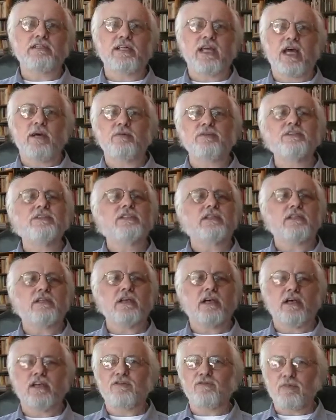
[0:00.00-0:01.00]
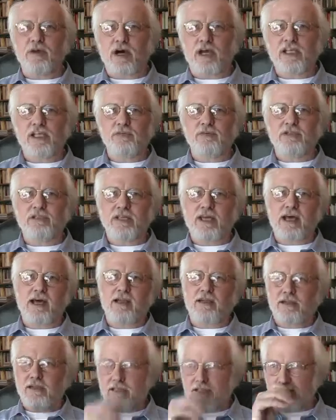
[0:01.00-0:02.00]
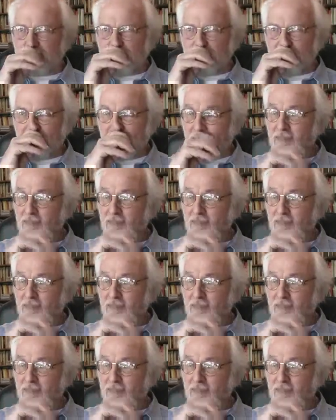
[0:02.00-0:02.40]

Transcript: establishing a kind of monumentality